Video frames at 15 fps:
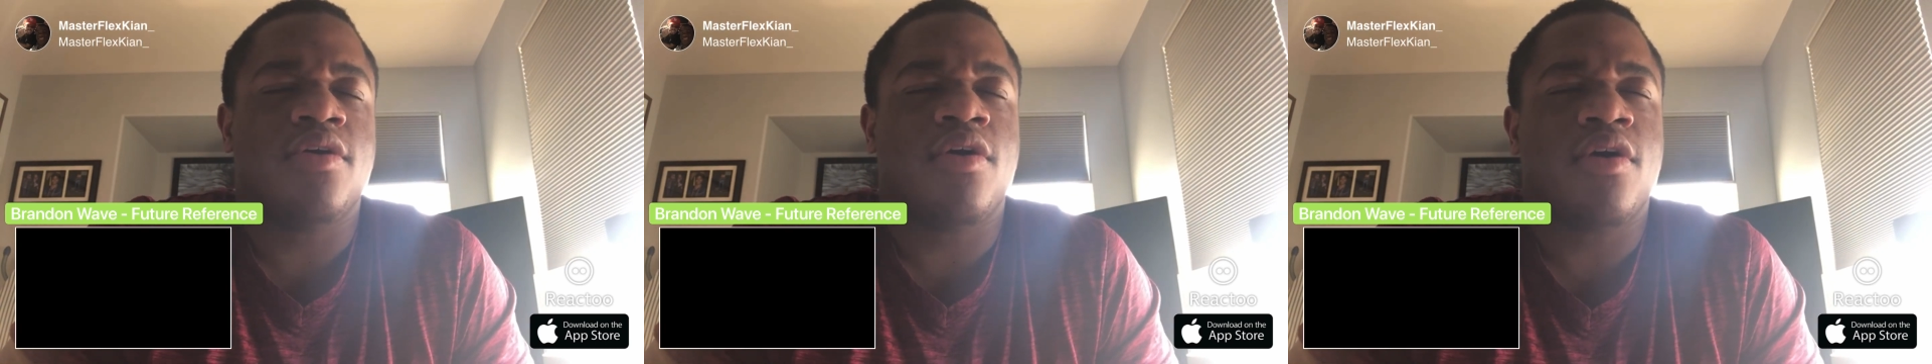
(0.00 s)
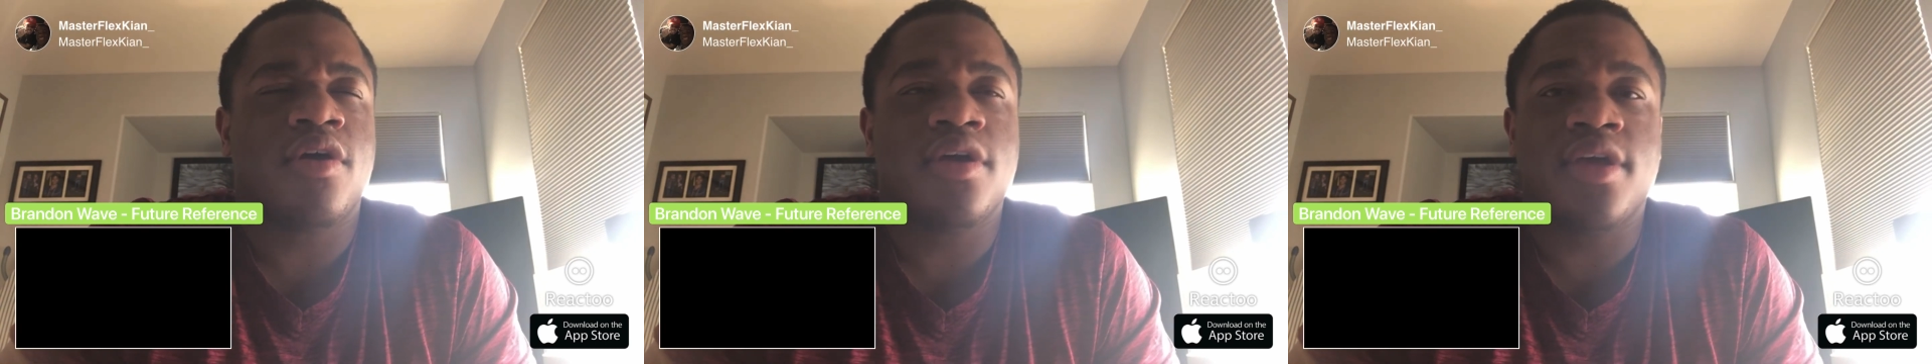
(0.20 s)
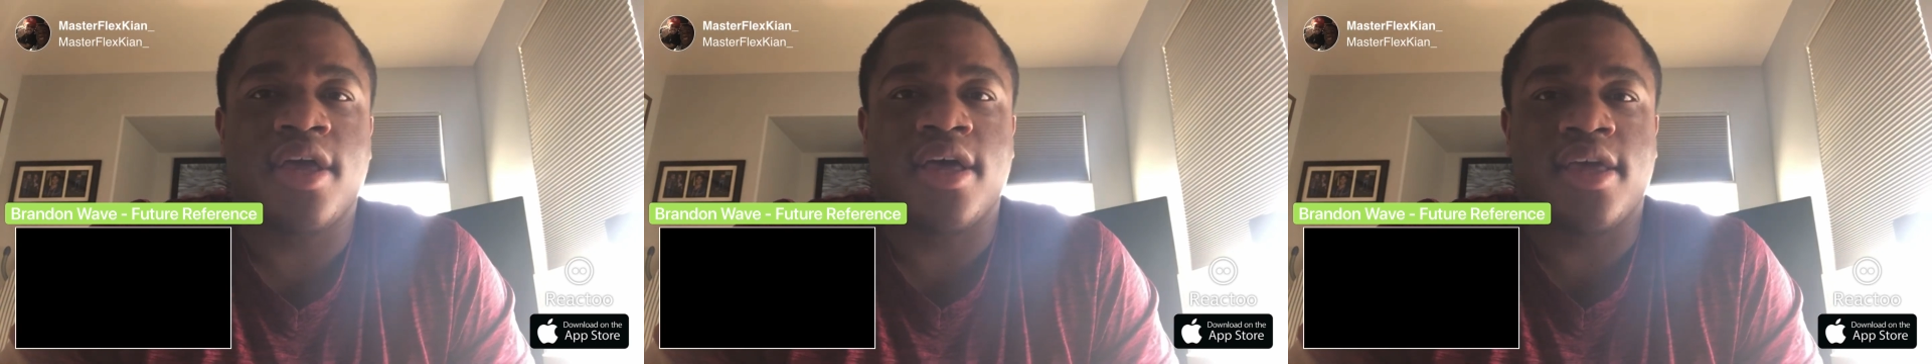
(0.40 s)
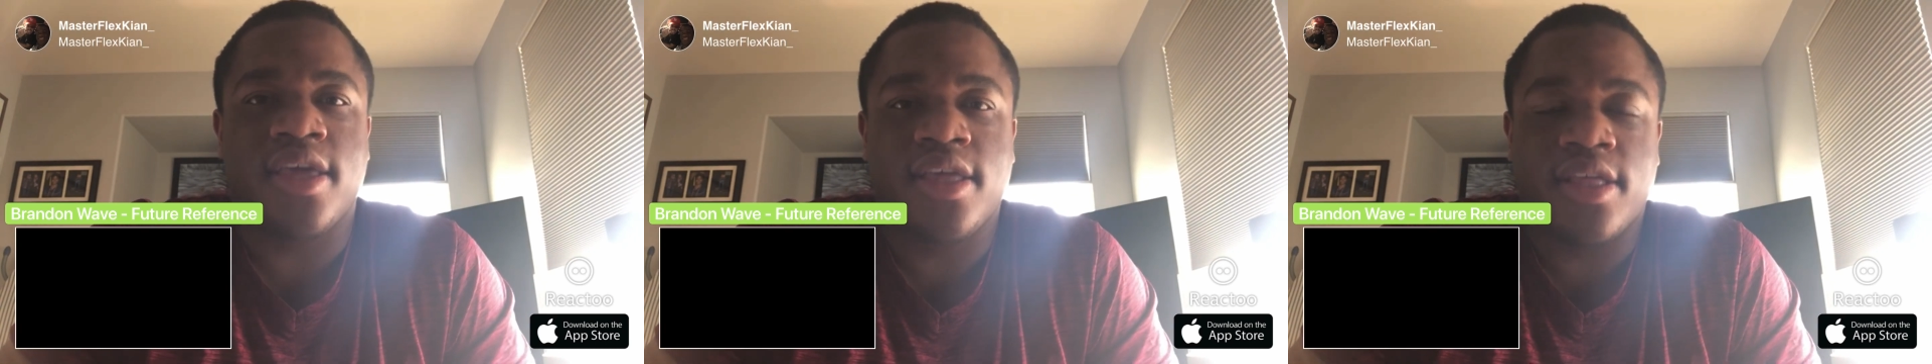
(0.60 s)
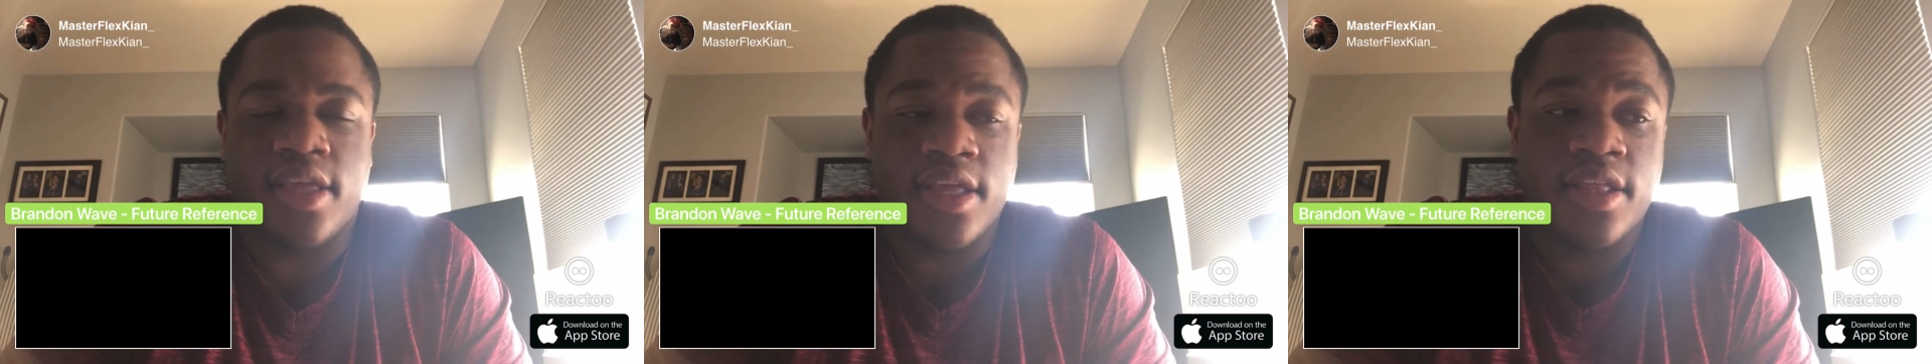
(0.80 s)
Yeah,
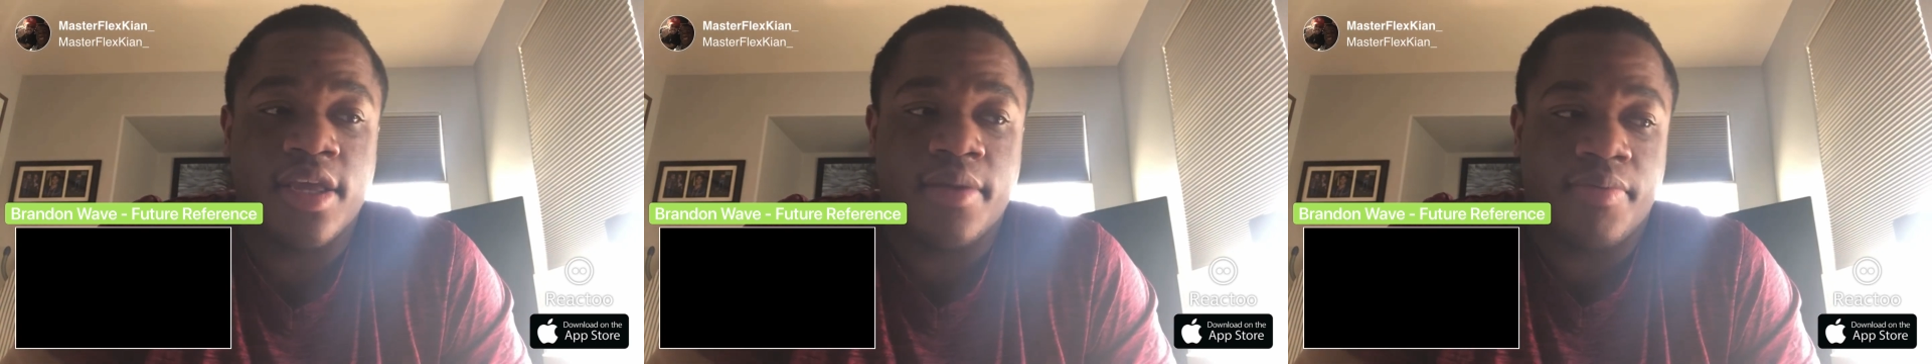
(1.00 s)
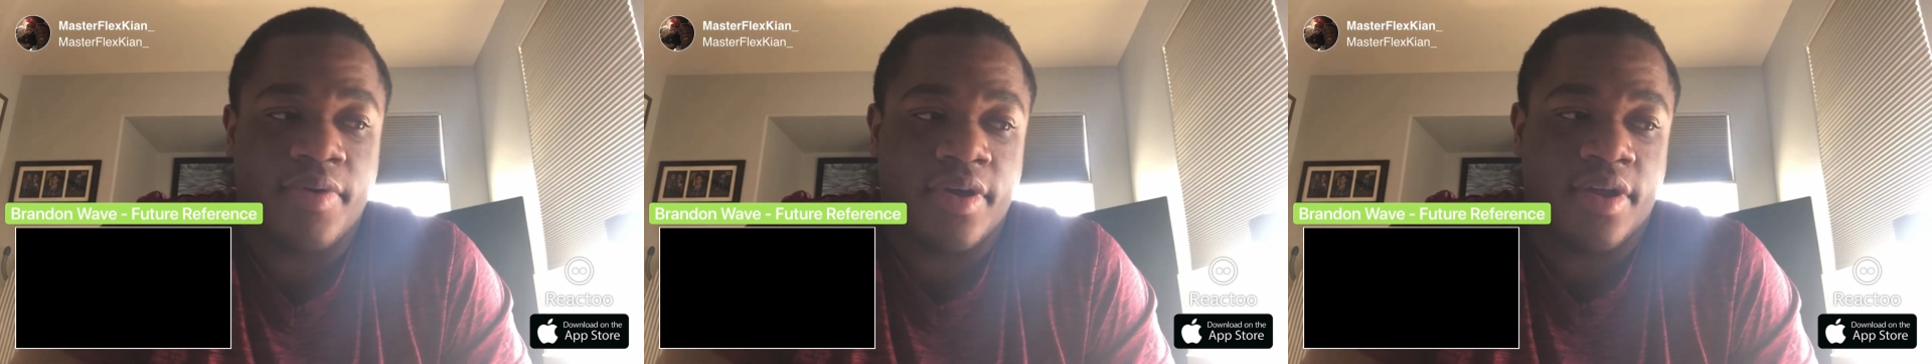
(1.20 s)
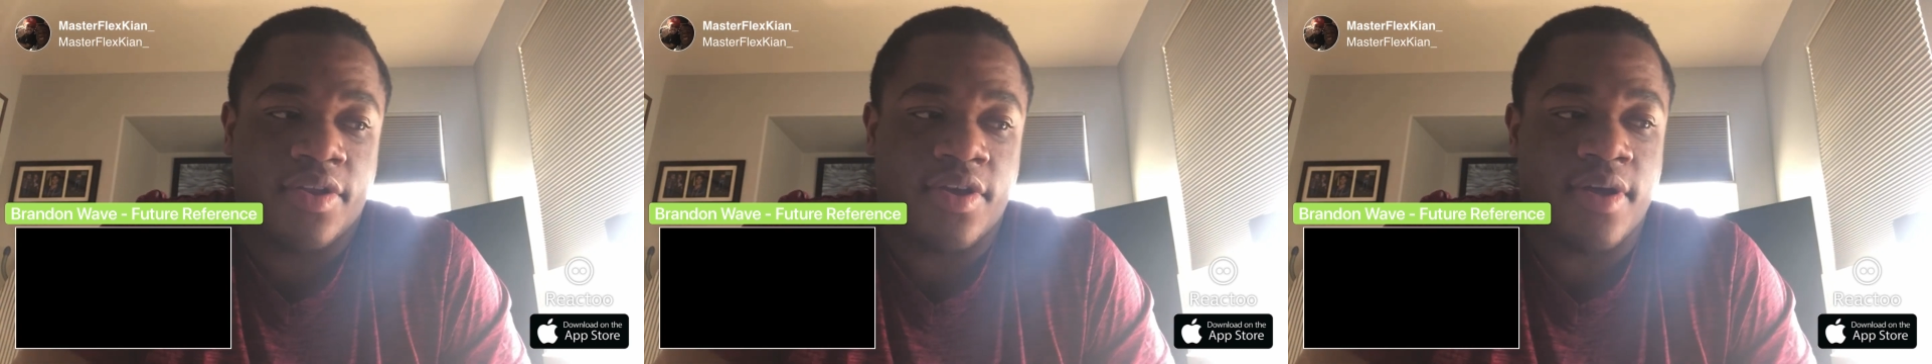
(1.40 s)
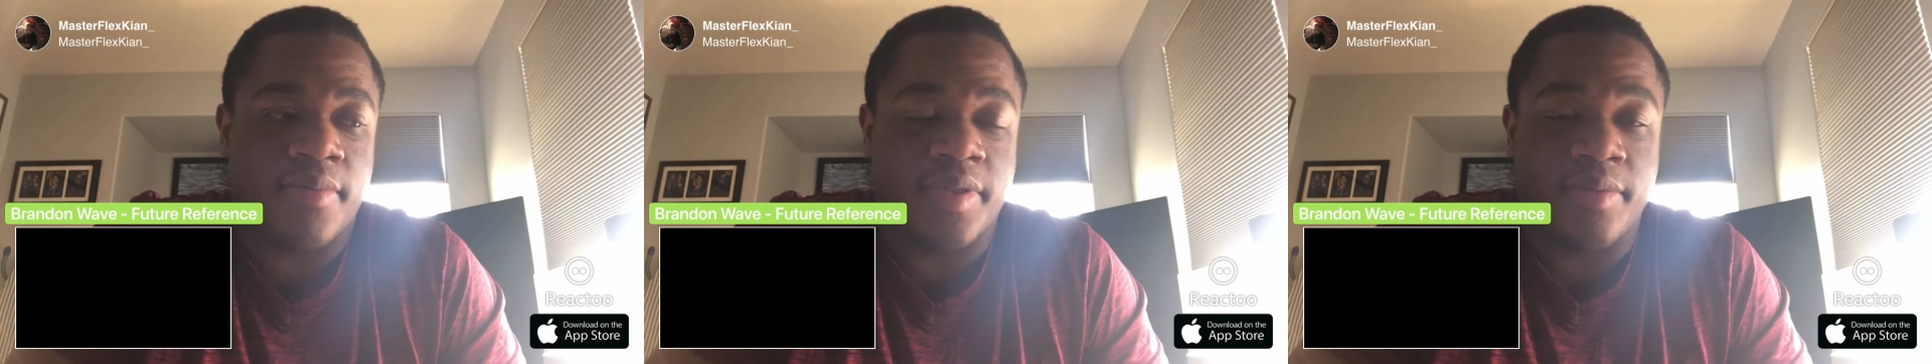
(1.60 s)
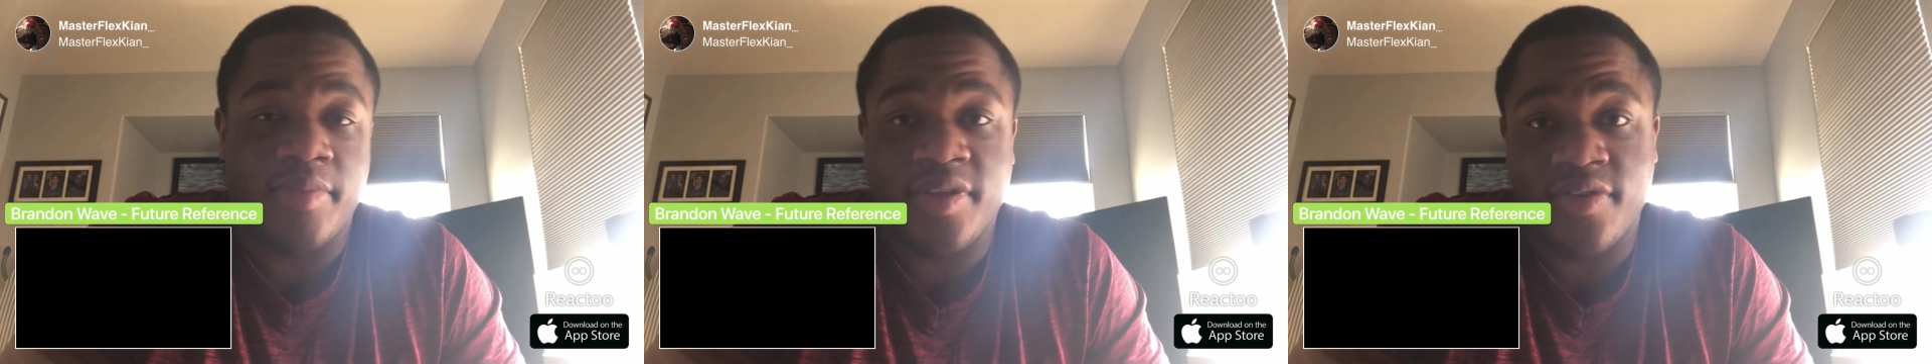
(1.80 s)
he did a pretty good job
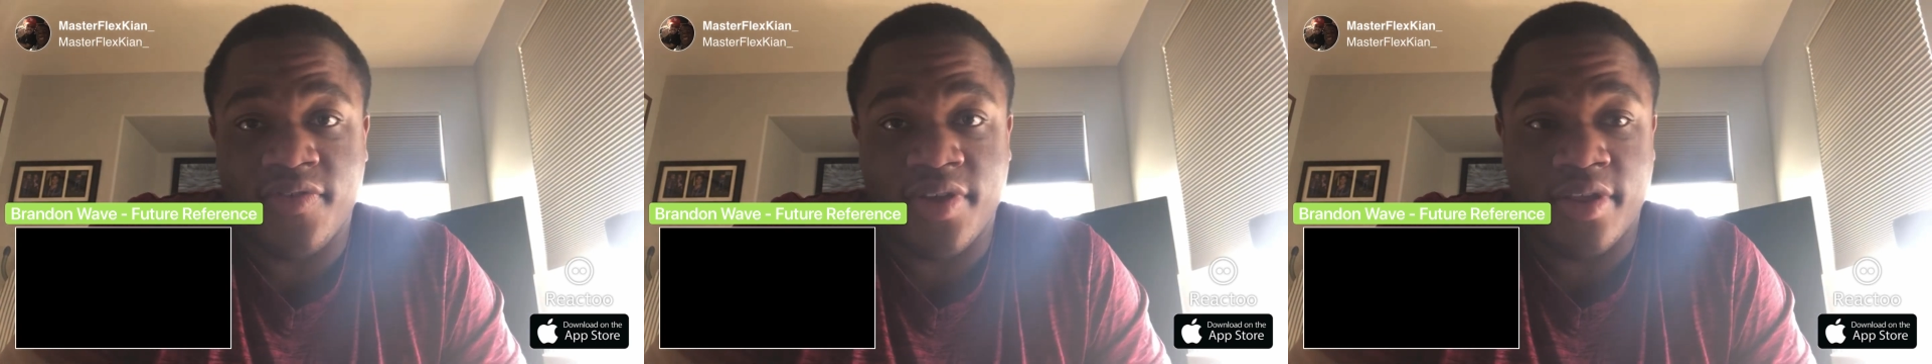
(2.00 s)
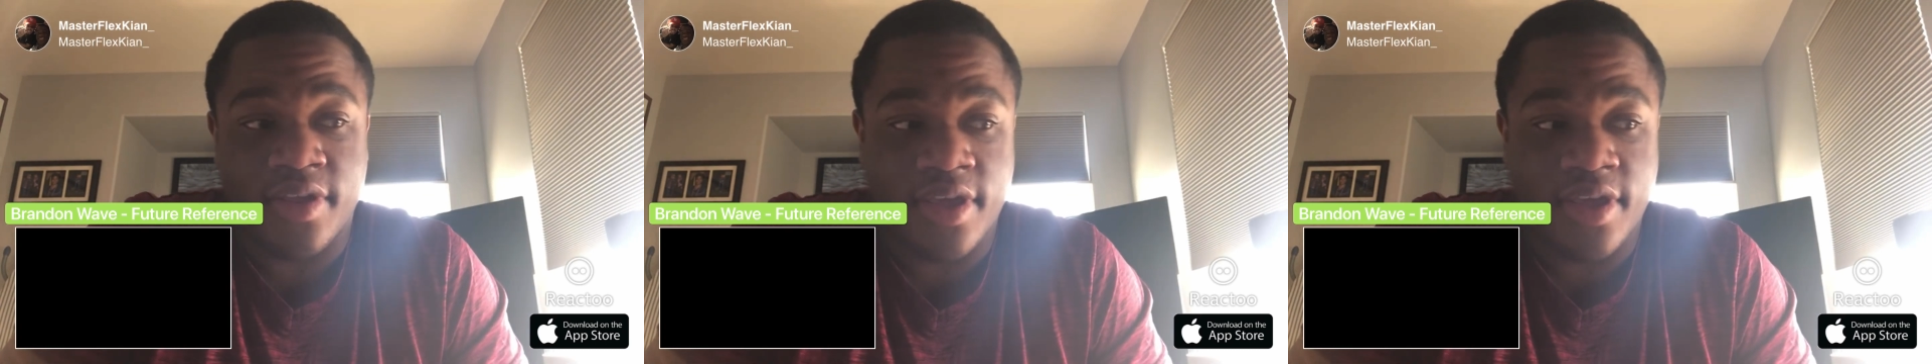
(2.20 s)
in the music video.